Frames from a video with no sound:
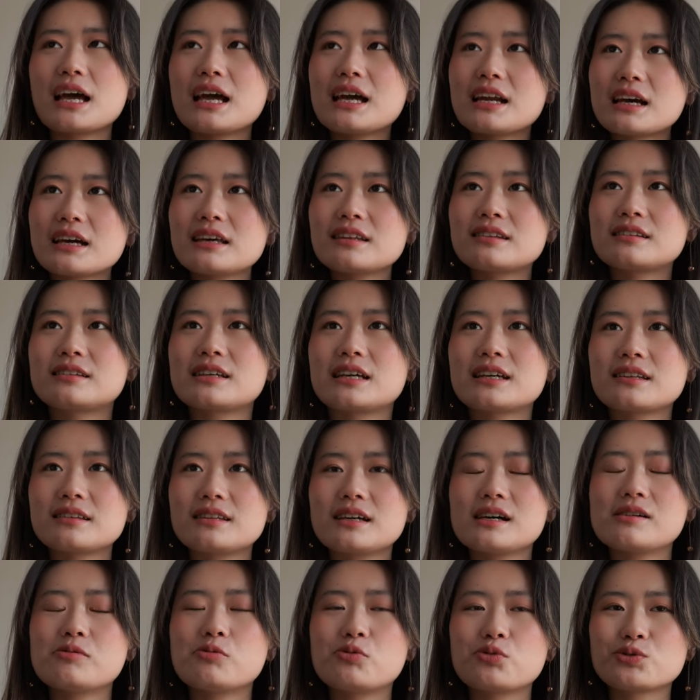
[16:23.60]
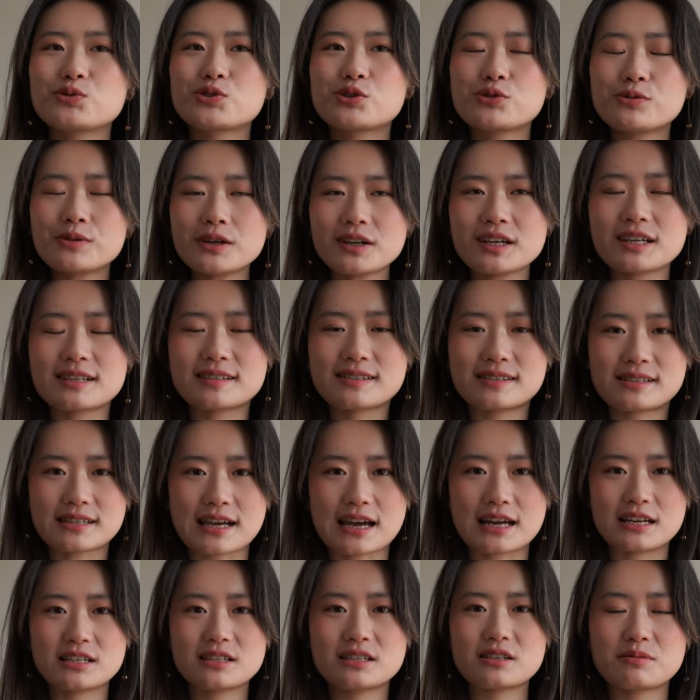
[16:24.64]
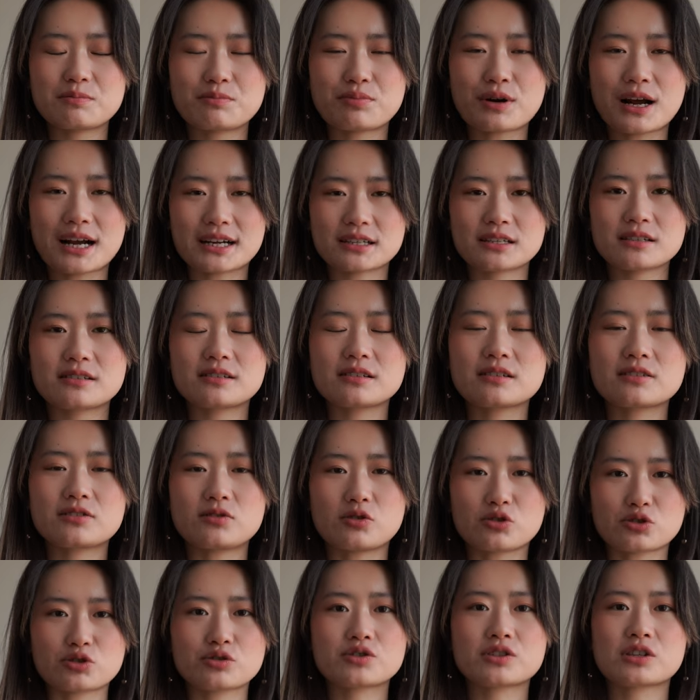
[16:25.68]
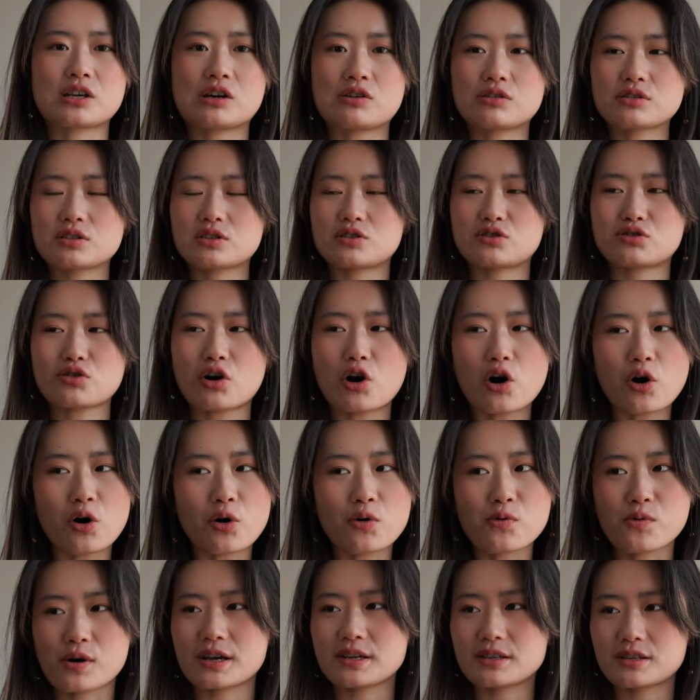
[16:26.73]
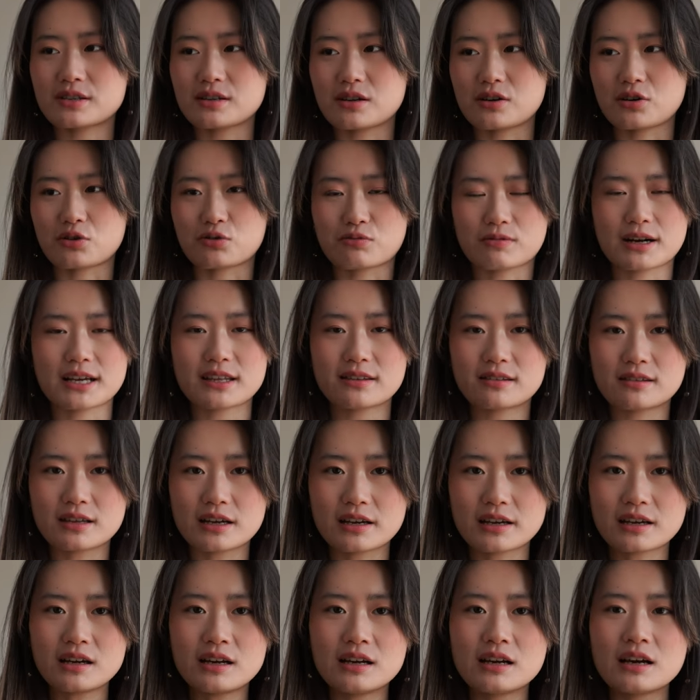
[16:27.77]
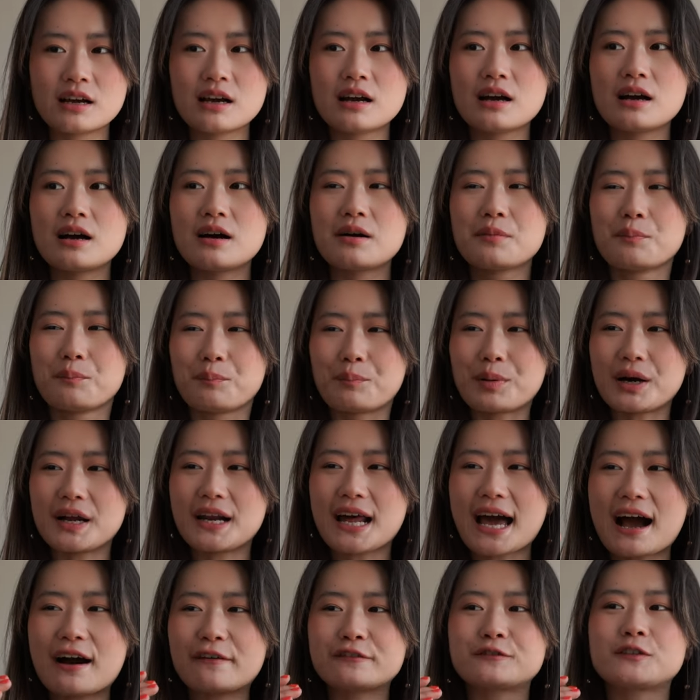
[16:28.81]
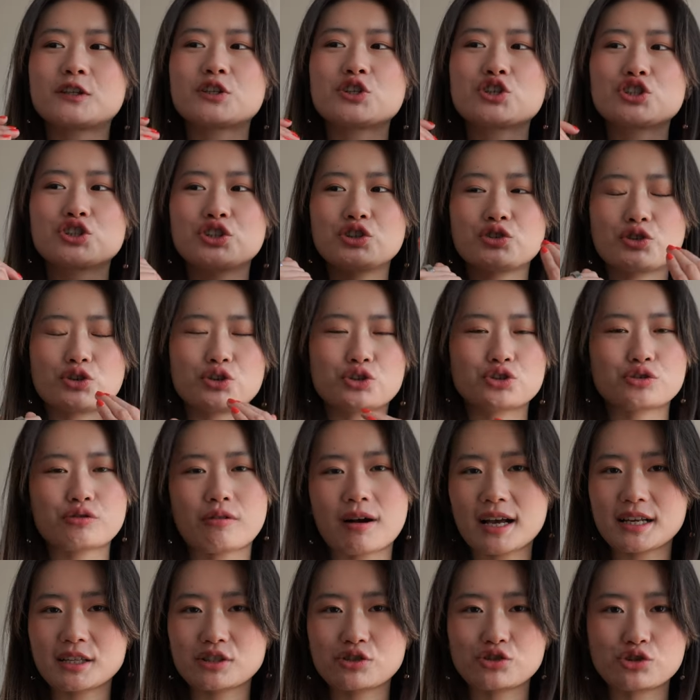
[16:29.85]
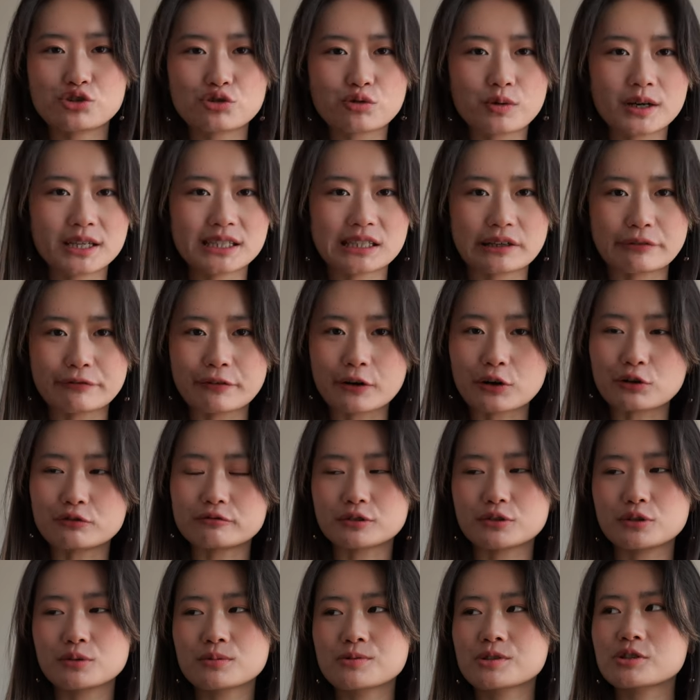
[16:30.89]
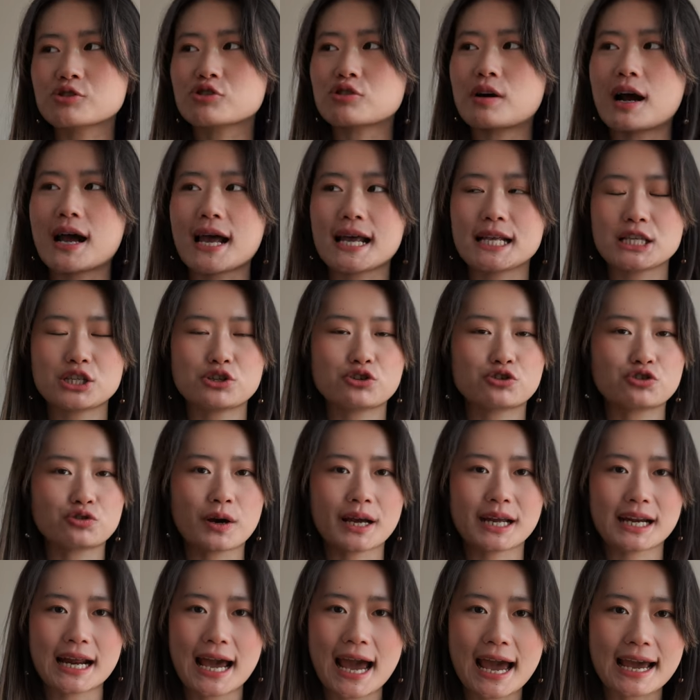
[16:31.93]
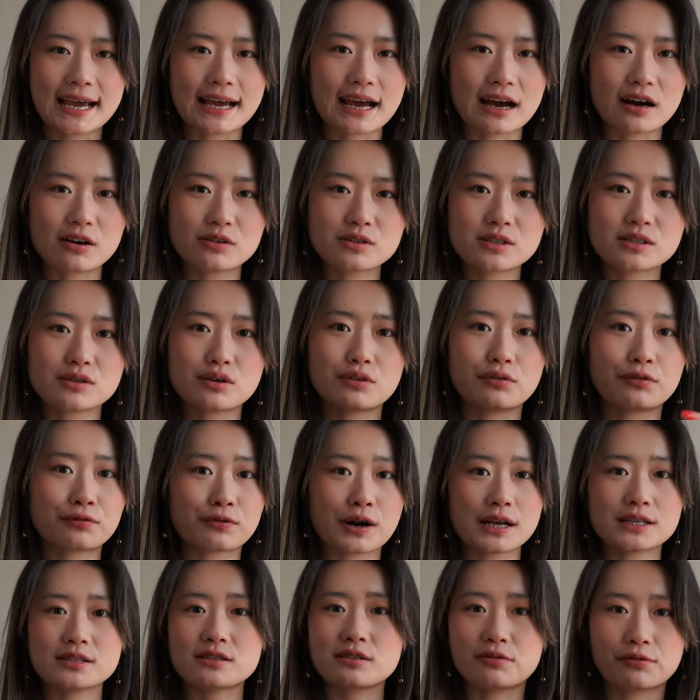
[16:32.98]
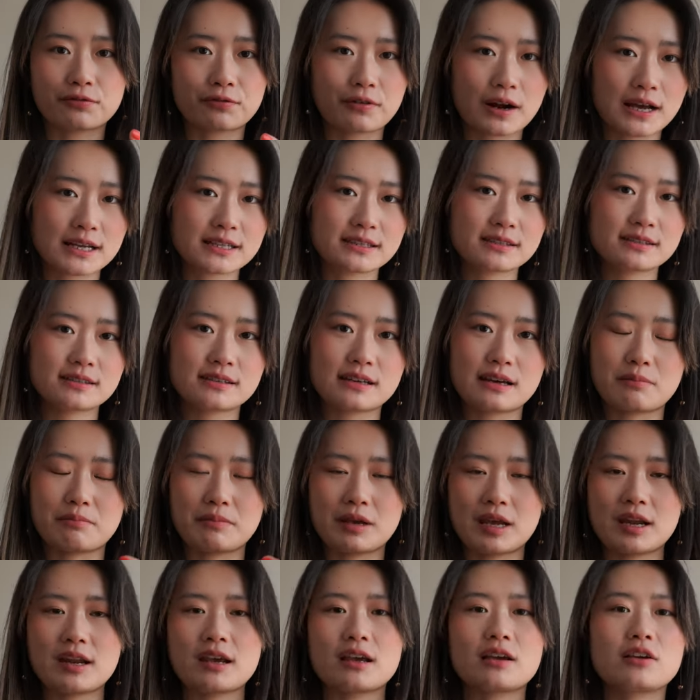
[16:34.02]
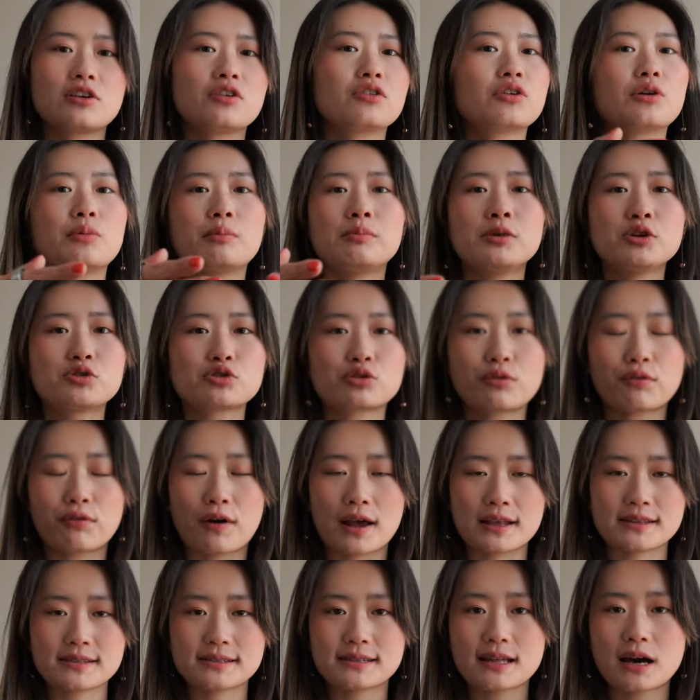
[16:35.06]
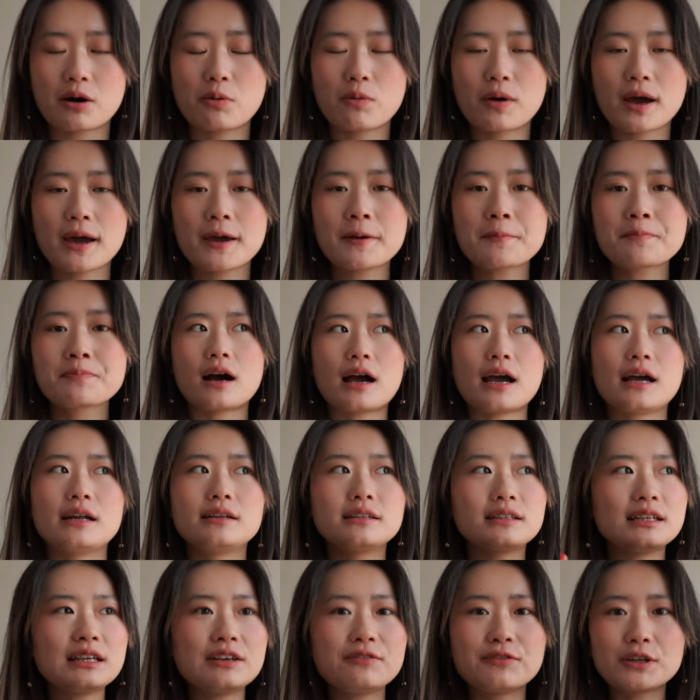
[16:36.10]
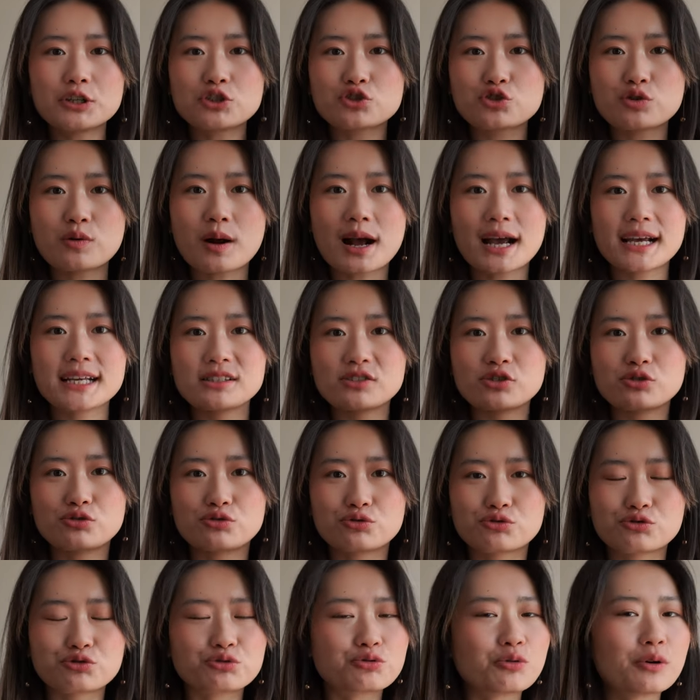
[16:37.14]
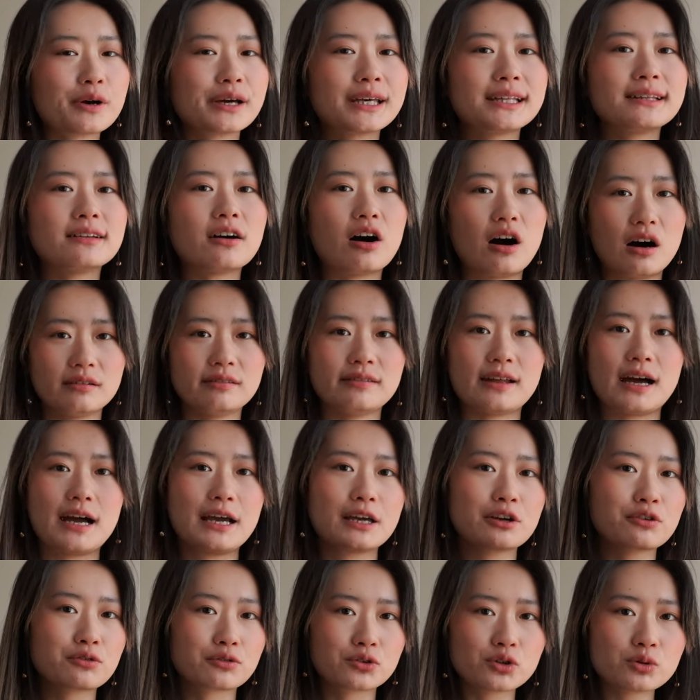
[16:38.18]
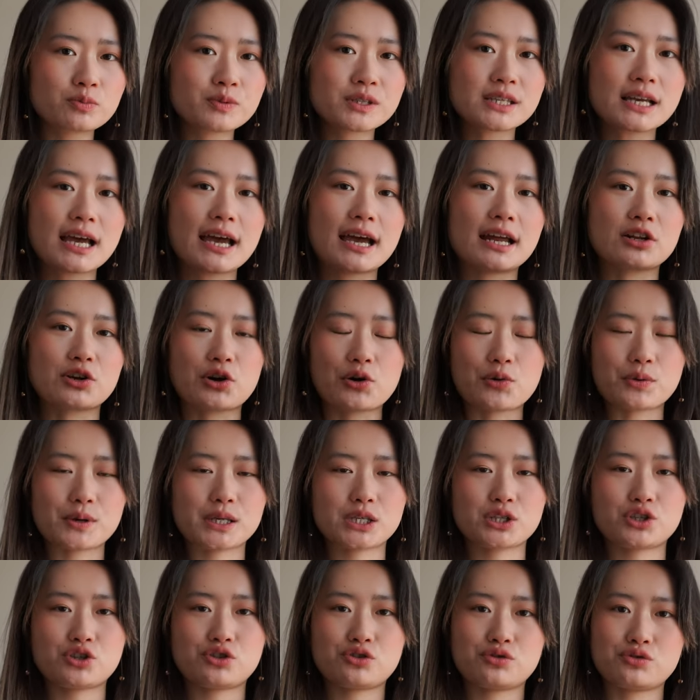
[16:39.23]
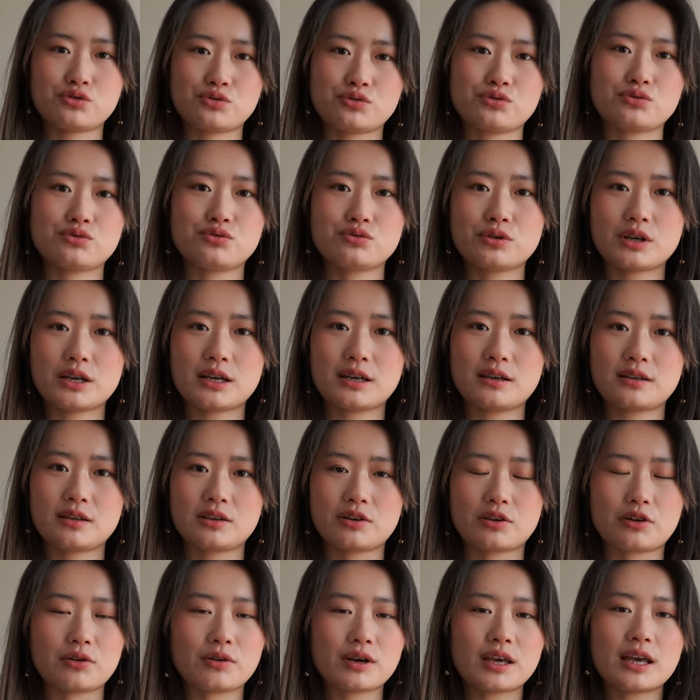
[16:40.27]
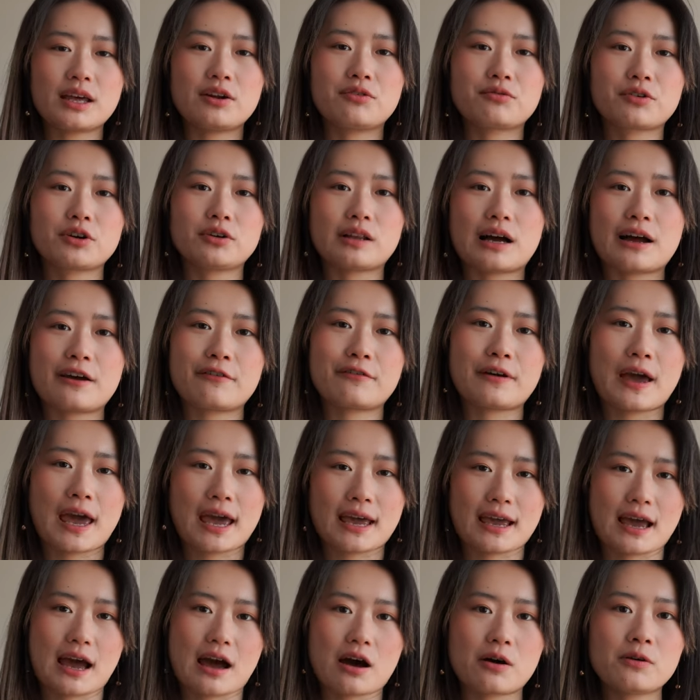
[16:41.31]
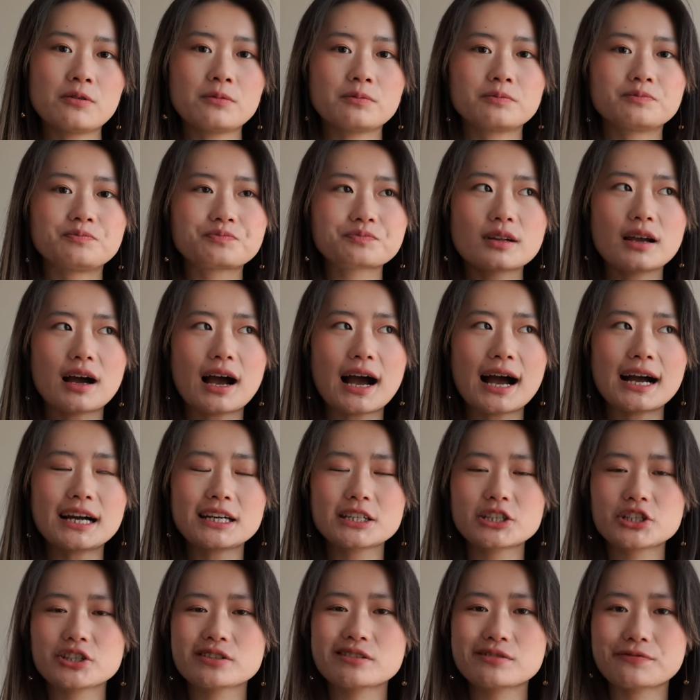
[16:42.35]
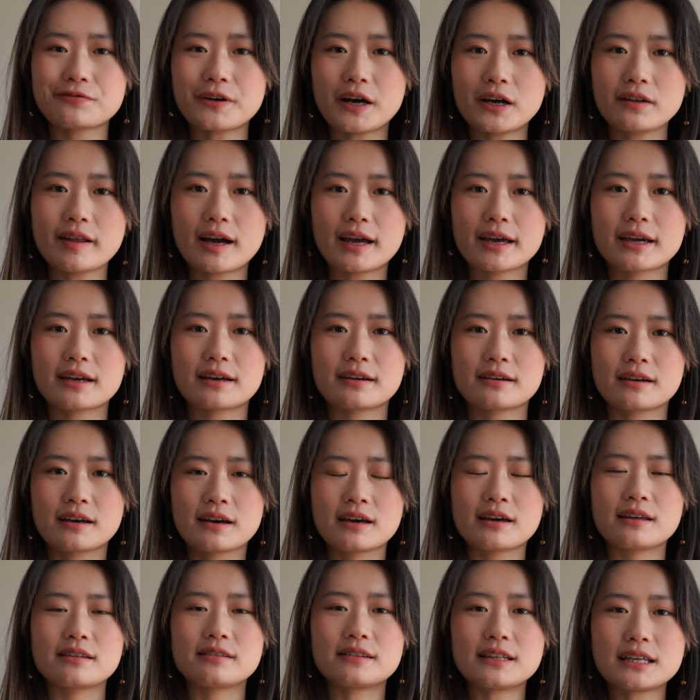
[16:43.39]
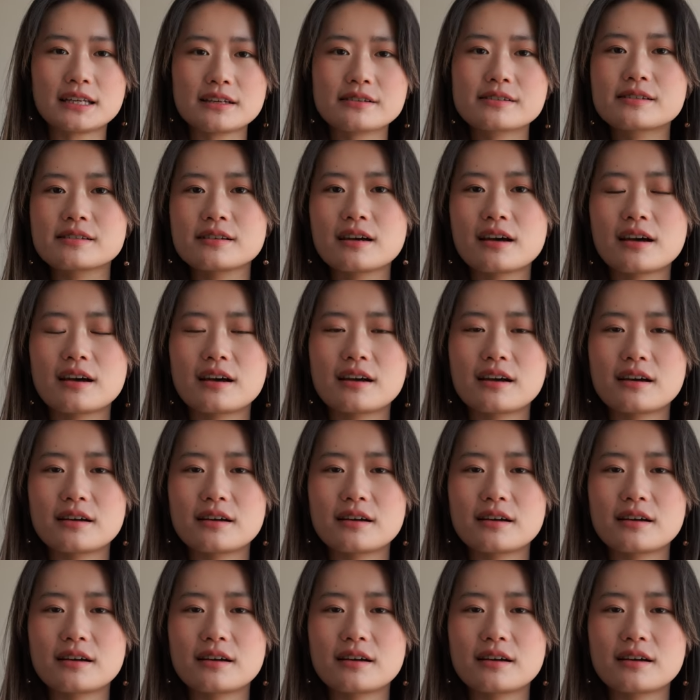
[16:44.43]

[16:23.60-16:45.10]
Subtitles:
And I think that to an extent, practicing social skills is always a great thing. But after, you know, trying to join different groups, trying to join hangouts of friends and meeting, you know, mutual friends that way, and even trying to join online groups and going to, you know, in real life hangout, I just felt like these